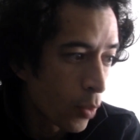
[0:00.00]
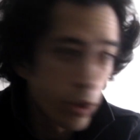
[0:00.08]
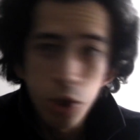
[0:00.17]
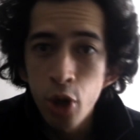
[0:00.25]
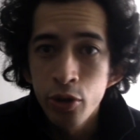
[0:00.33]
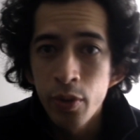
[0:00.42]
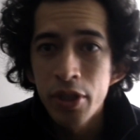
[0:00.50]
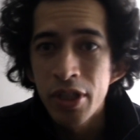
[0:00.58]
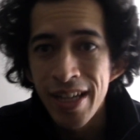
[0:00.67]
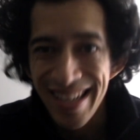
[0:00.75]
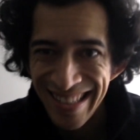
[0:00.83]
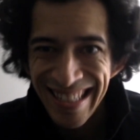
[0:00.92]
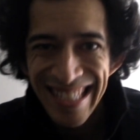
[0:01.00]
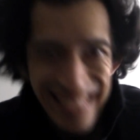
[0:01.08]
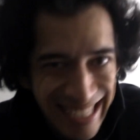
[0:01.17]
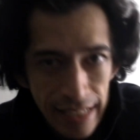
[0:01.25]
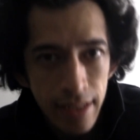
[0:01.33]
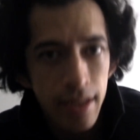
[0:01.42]
When you go to a
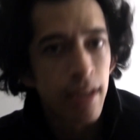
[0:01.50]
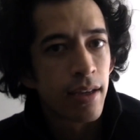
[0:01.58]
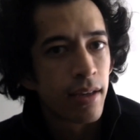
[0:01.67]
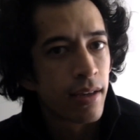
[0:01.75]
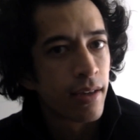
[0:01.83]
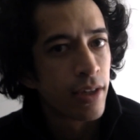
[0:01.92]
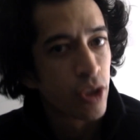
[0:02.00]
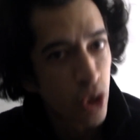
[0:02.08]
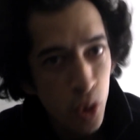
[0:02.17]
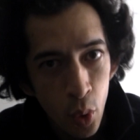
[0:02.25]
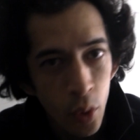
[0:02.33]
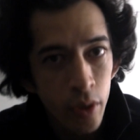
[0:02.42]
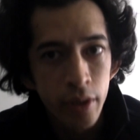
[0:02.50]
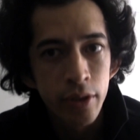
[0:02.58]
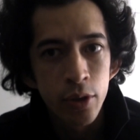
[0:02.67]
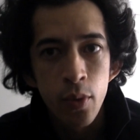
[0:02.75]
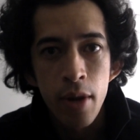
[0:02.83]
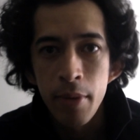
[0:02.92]
GNC store,
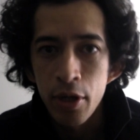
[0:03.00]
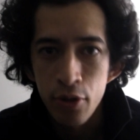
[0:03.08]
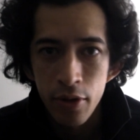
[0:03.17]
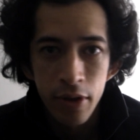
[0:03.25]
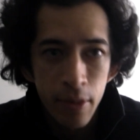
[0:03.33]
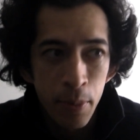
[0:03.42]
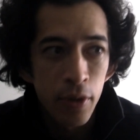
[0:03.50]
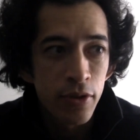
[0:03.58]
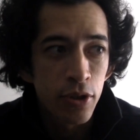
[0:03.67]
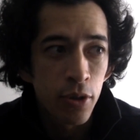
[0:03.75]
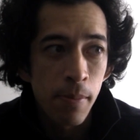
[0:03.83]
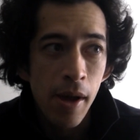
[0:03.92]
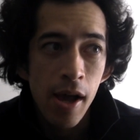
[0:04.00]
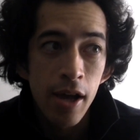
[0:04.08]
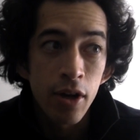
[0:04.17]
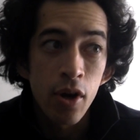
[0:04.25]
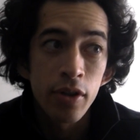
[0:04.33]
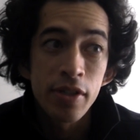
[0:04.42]
you want to make sure that the person you're
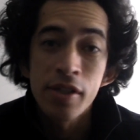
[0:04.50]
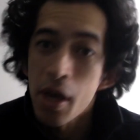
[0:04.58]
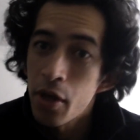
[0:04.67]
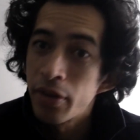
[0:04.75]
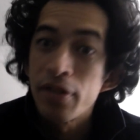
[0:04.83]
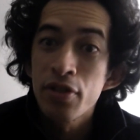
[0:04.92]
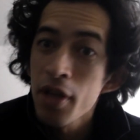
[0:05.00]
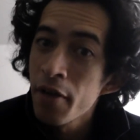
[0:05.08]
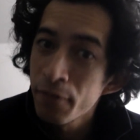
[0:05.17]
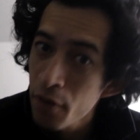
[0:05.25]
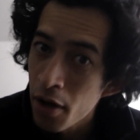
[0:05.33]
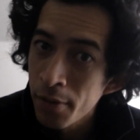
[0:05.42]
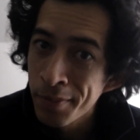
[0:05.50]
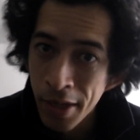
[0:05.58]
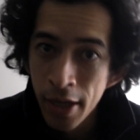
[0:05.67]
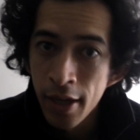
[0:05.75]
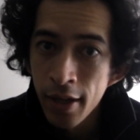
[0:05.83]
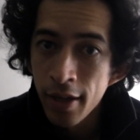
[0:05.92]
buying all this healthy stuff from
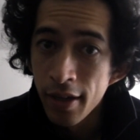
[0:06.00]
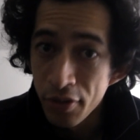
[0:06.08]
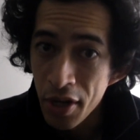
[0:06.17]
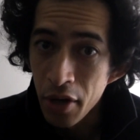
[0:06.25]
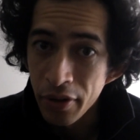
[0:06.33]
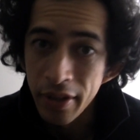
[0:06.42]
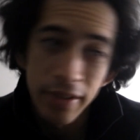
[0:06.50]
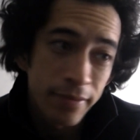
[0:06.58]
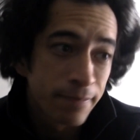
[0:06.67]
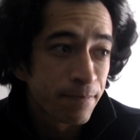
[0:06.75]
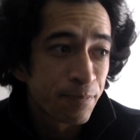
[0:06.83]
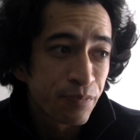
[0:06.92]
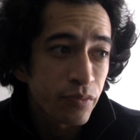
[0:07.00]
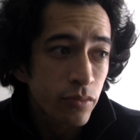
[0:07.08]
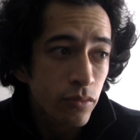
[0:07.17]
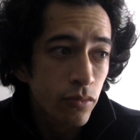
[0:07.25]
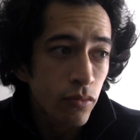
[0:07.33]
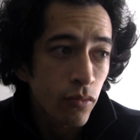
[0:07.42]
is healthy,
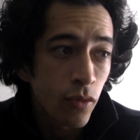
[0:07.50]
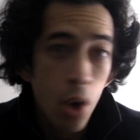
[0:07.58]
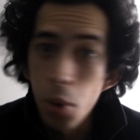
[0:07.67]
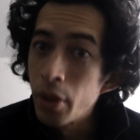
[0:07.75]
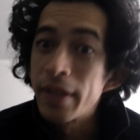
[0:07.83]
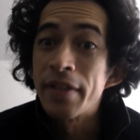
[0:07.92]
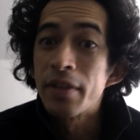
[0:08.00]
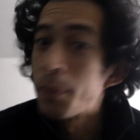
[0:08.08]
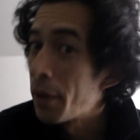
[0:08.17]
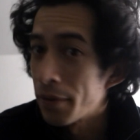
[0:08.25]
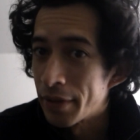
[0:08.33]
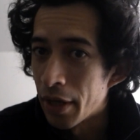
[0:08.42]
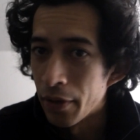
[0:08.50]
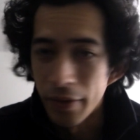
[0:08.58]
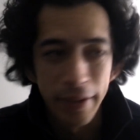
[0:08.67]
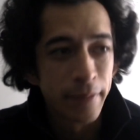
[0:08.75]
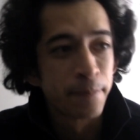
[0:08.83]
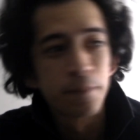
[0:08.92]
or at least appearing
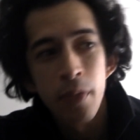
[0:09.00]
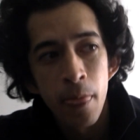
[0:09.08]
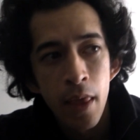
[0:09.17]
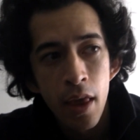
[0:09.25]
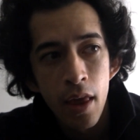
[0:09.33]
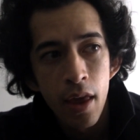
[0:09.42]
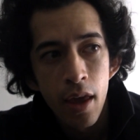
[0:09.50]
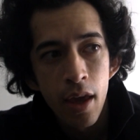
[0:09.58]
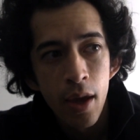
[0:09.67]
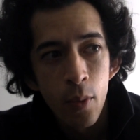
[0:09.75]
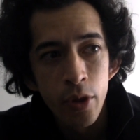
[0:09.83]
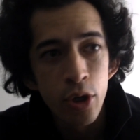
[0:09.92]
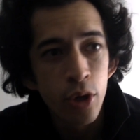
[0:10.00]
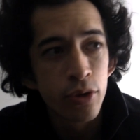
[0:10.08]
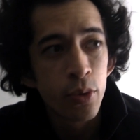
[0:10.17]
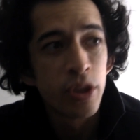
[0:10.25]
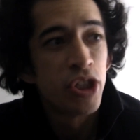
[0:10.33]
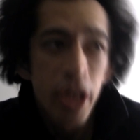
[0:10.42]
healthy. When you go
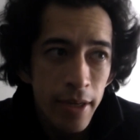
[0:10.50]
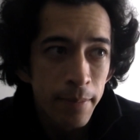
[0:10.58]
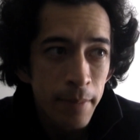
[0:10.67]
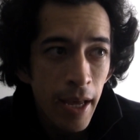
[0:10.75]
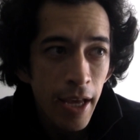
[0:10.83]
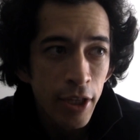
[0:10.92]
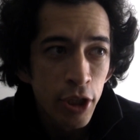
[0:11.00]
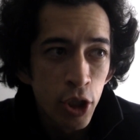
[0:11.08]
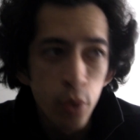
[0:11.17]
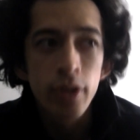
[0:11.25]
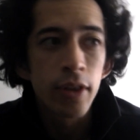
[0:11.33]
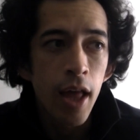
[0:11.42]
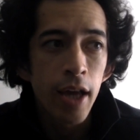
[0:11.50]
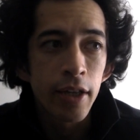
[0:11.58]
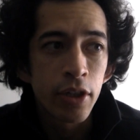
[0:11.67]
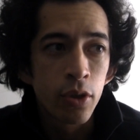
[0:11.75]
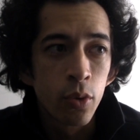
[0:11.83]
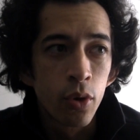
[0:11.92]
to a gym, you would
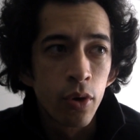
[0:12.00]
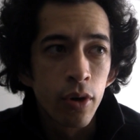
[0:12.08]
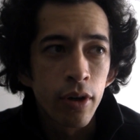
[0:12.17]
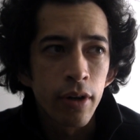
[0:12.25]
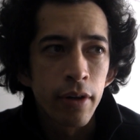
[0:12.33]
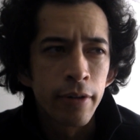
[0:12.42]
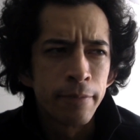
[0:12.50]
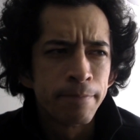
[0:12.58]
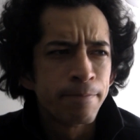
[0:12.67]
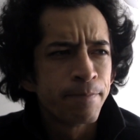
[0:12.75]
like your